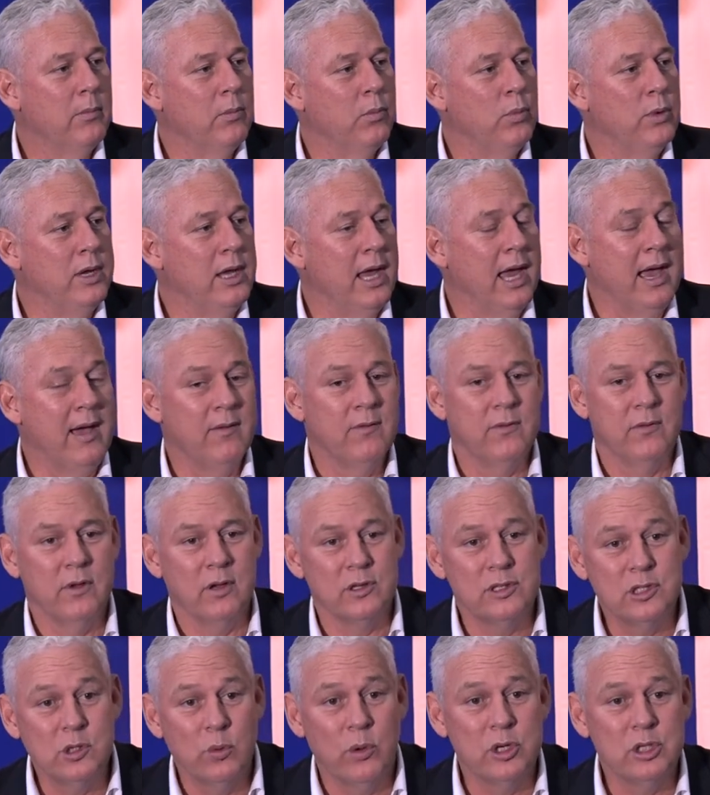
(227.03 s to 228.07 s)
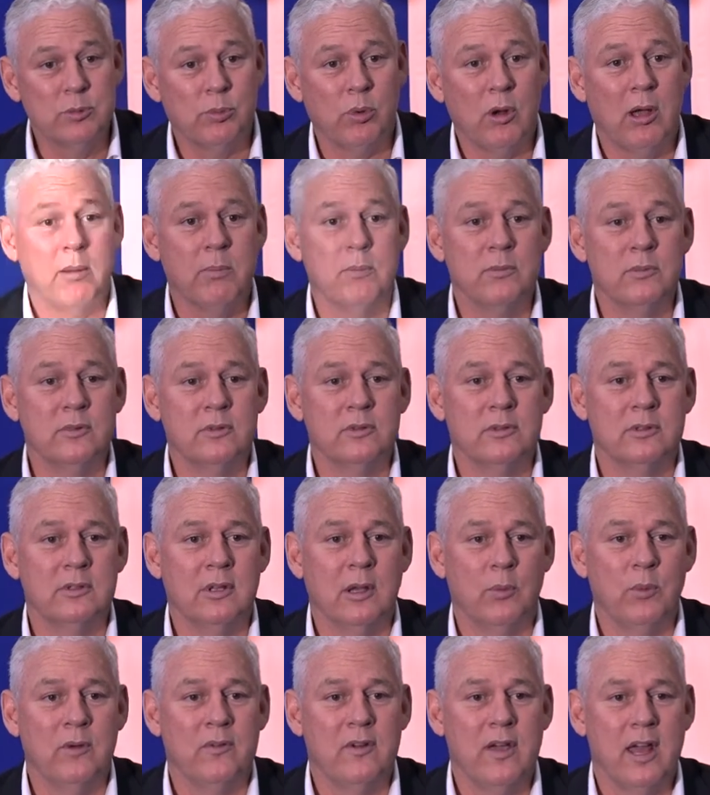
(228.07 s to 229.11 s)
We have sewage problems
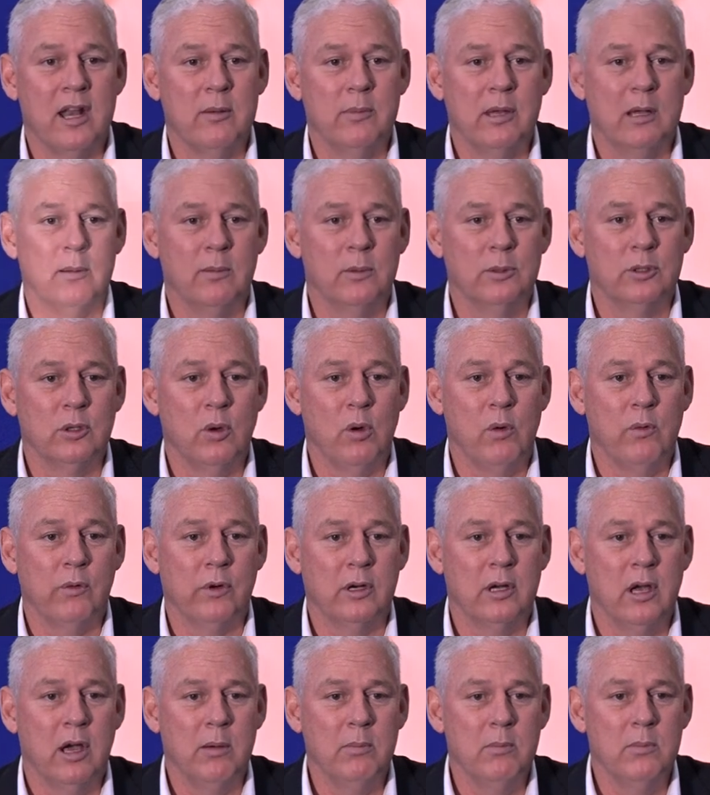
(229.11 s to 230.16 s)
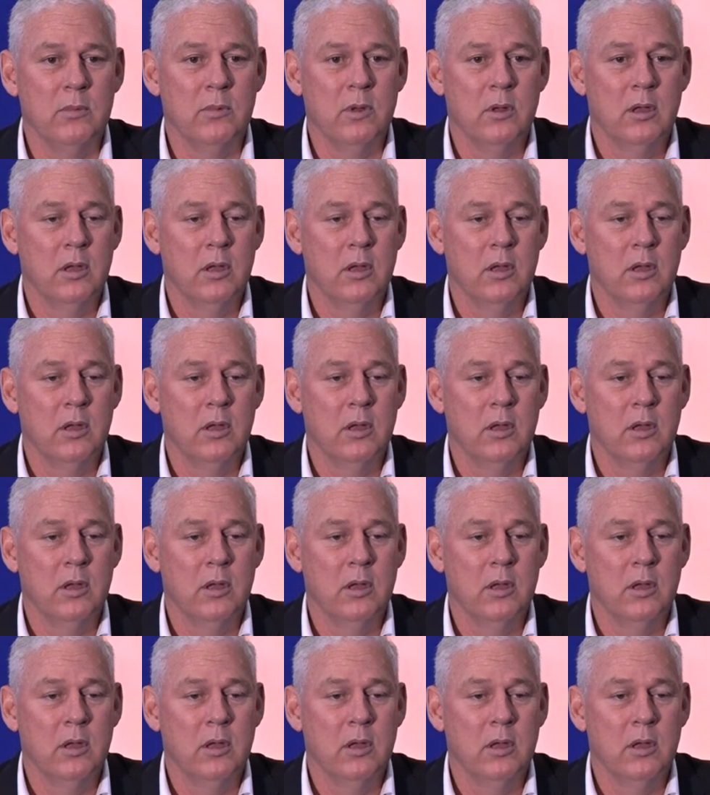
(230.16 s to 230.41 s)
that we've got to be able to overcome.